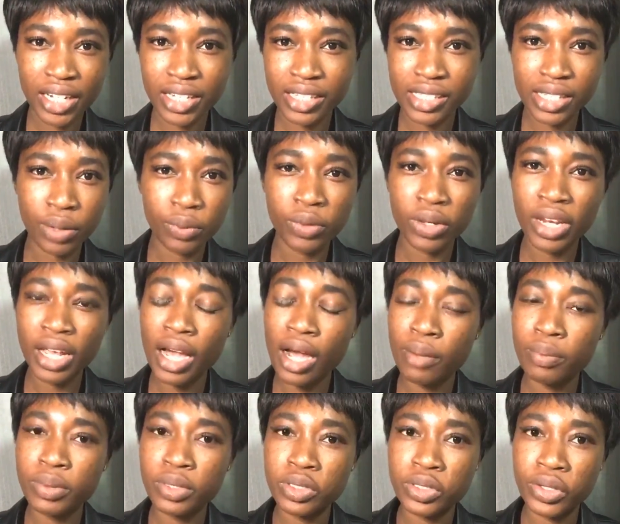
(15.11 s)
I'm really happy
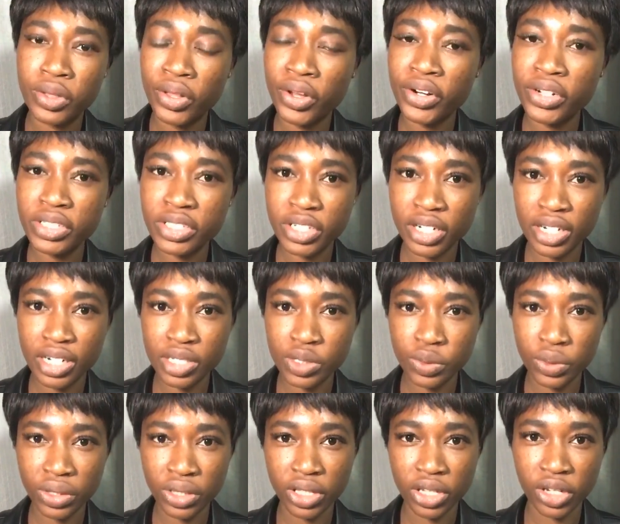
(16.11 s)
to learn Chinese
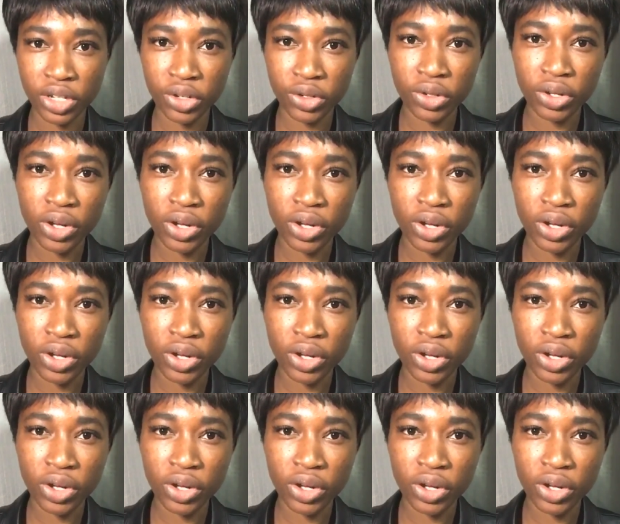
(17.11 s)
with you.